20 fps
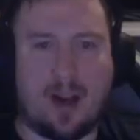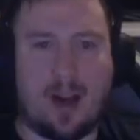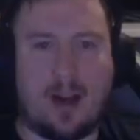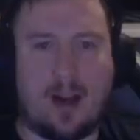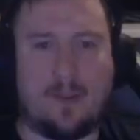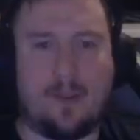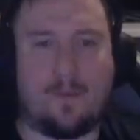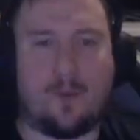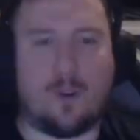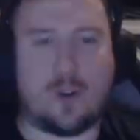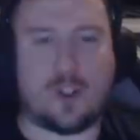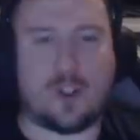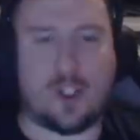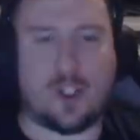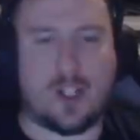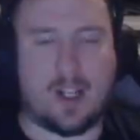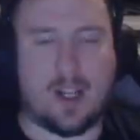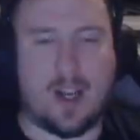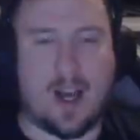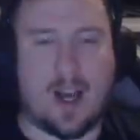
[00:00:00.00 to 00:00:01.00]

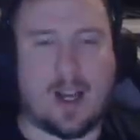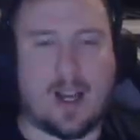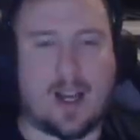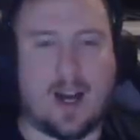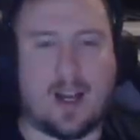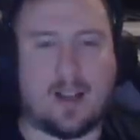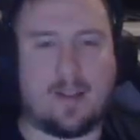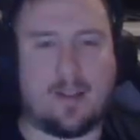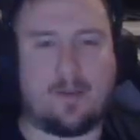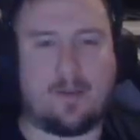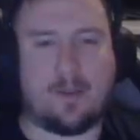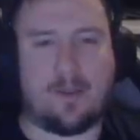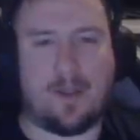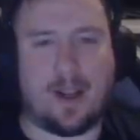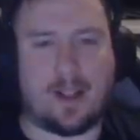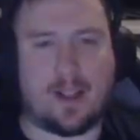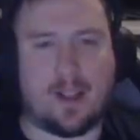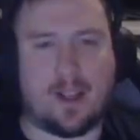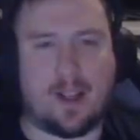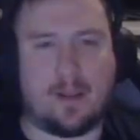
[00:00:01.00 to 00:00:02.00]
Unfortunate, I got it
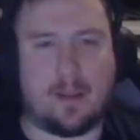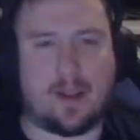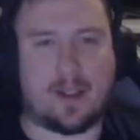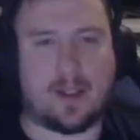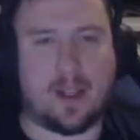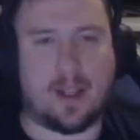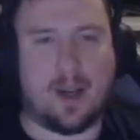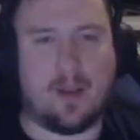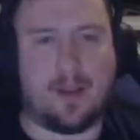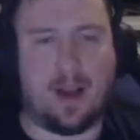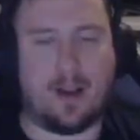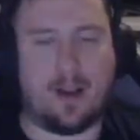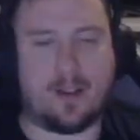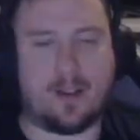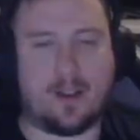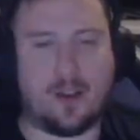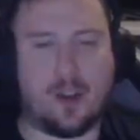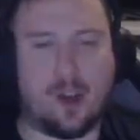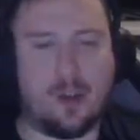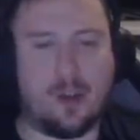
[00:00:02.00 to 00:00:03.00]
reflected on myself. That was a
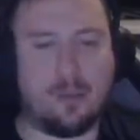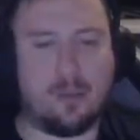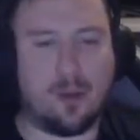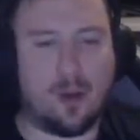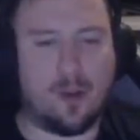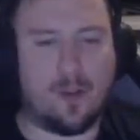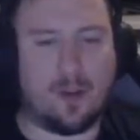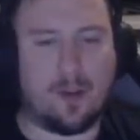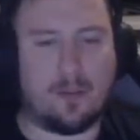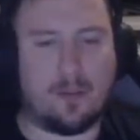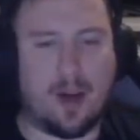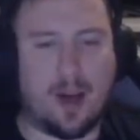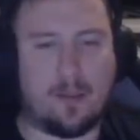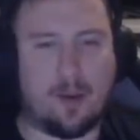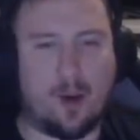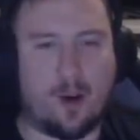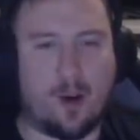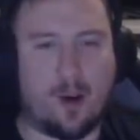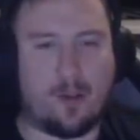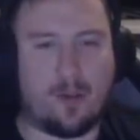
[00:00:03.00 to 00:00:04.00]
new move on my
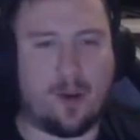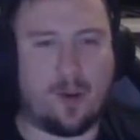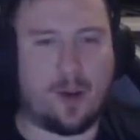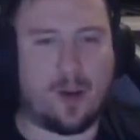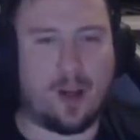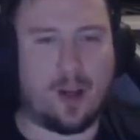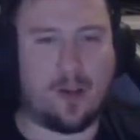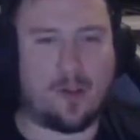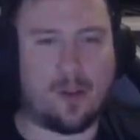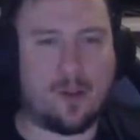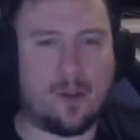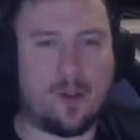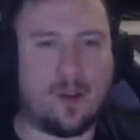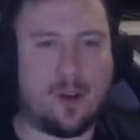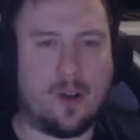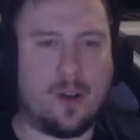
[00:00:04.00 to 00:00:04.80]
part, but whatever.